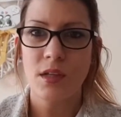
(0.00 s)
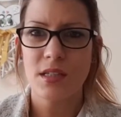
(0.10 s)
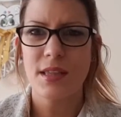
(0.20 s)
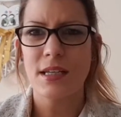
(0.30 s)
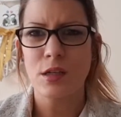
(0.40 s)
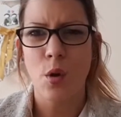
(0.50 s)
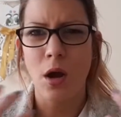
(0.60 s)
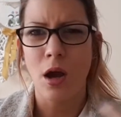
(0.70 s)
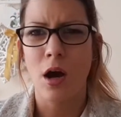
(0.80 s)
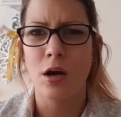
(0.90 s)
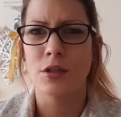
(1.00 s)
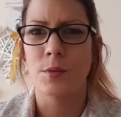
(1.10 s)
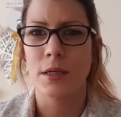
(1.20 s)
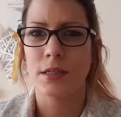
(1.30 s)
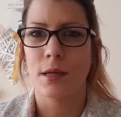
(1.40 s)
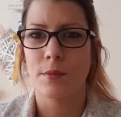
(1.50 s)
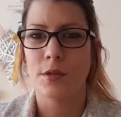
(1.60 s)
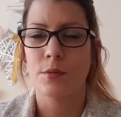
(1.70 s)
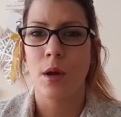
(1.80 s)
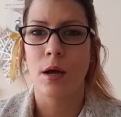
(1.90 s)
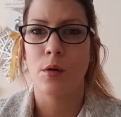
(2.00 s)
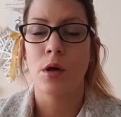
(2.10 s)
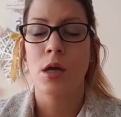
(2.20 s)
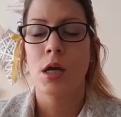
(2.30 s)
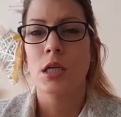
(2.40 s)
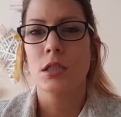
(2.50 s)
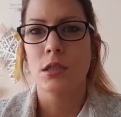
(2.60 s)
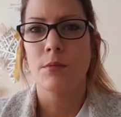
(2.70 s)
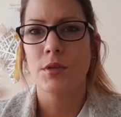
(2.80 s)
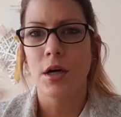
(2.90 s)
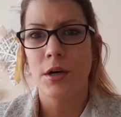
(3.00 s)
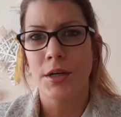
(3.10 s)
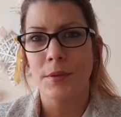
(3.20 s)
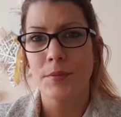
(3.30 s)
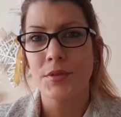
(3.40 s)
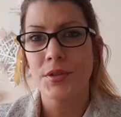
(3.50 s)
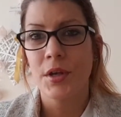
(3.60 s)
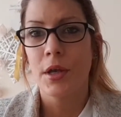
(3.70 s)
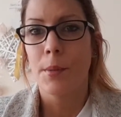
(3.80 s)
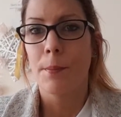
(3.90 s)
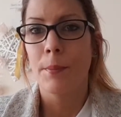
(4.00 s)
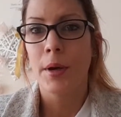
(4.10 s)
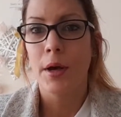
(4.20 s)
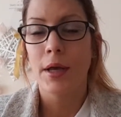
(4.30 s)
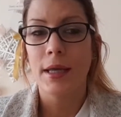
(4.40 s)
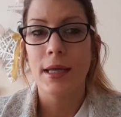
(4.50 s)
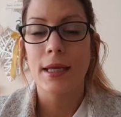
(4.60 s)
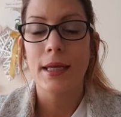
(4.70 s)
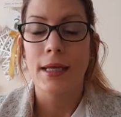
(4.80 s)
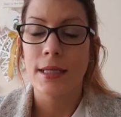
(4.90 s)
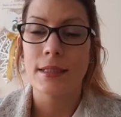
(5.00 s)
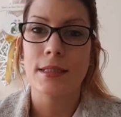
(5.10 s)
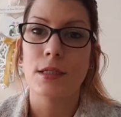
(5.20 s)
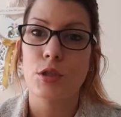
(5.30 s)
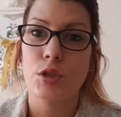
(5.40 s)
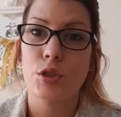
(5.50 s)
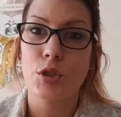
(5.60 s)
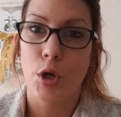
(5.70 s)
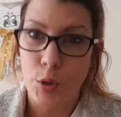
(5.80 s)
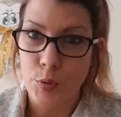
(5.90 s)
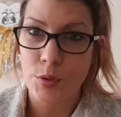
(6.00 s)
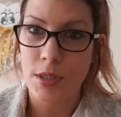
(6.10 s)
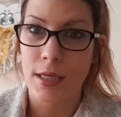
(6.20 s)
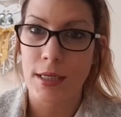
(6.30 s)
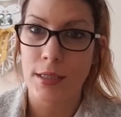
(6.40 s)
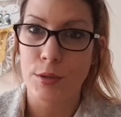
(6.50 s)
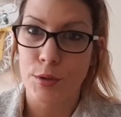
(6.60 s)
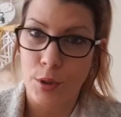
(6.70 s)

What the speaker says: So that's quite hard to accept as well sometimes, but it is totally